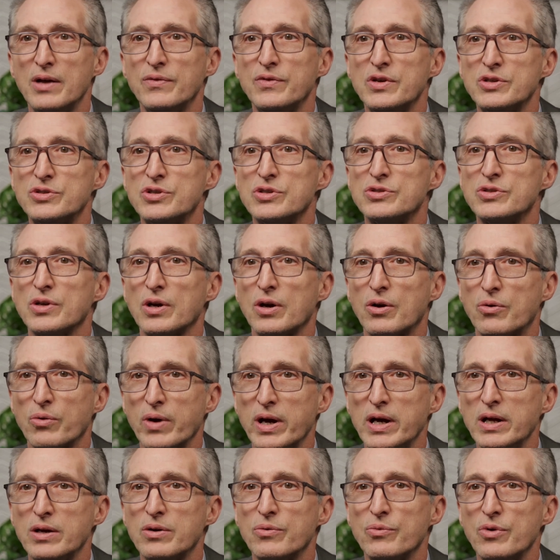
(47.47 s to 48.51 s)
this is a
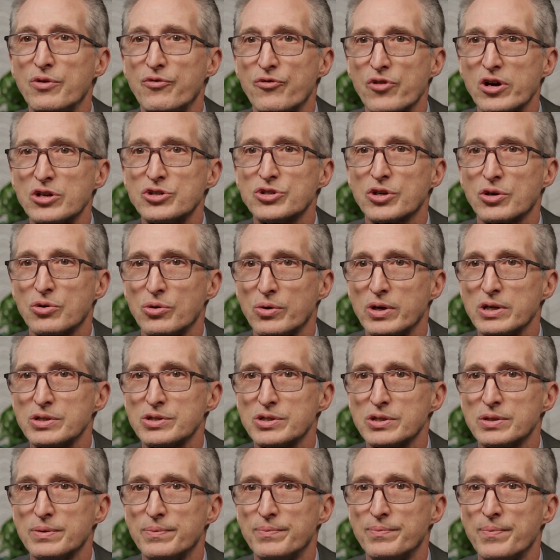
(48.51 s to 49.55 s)
great refresher
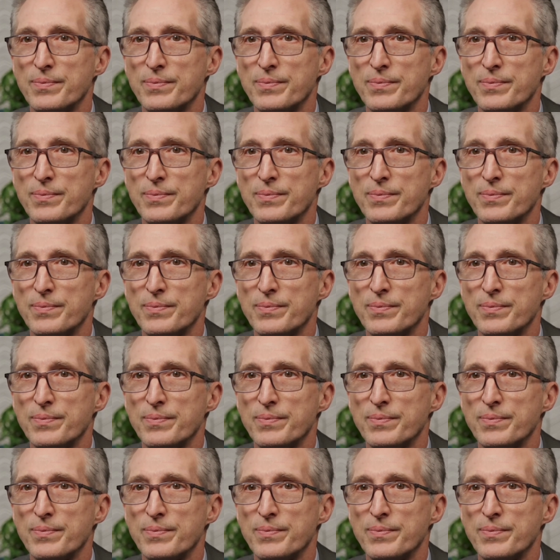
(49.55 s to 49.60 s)
course.